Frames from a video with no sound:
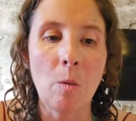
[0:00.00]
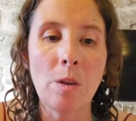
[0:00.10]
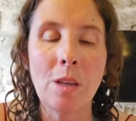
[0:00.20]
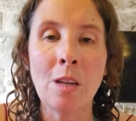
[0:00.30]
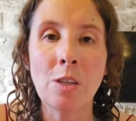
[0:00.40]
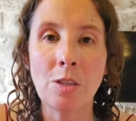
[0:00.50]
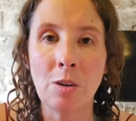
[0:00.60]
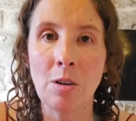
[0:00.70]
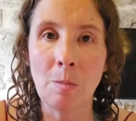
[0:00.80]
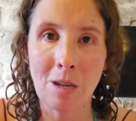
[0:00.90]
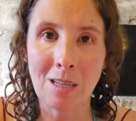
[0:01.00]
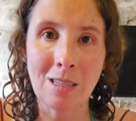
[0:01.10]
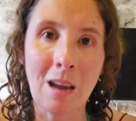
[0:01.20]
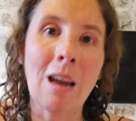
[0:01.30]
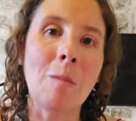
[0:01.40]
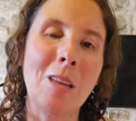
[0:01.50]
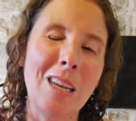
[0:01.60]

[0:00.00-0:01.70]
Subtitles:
within a certain amount of time,